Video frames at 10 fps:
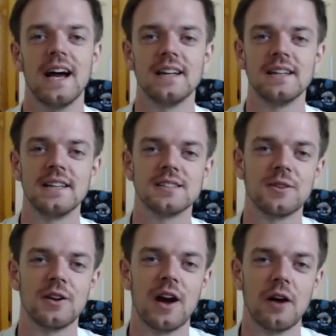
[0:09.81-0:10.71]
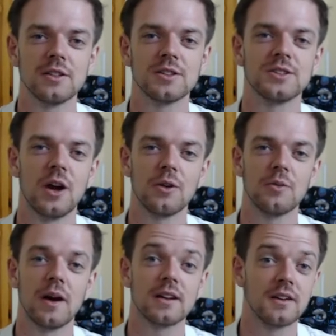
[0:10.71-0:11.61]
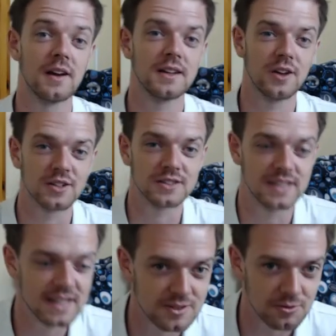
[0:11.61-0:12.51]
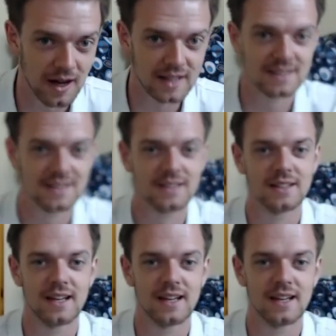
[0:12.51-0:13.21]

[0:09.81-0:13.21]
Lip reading: And in this video, I will show you my current dog, this one,